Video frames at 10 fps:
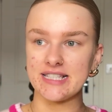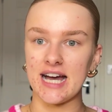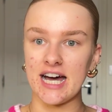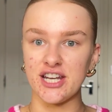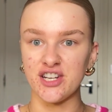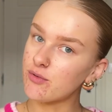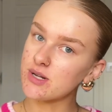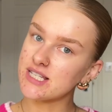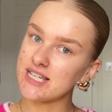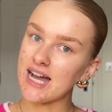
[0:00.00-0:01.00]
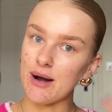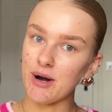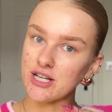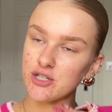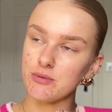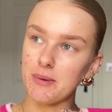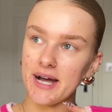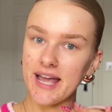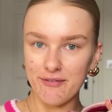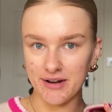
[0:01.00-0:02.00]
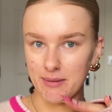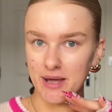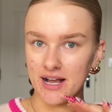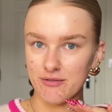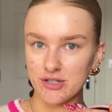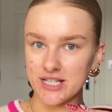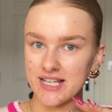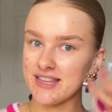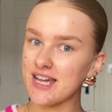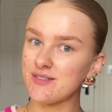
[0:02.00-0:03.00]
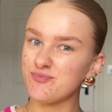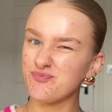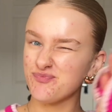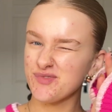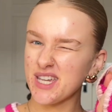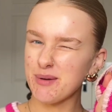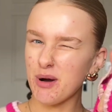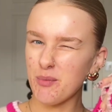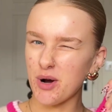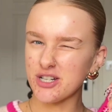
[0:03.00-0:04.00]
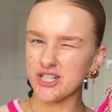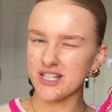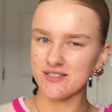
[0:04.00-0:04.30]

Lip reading: and if you want to see how I do my everyday makeup routine, then keep on watching.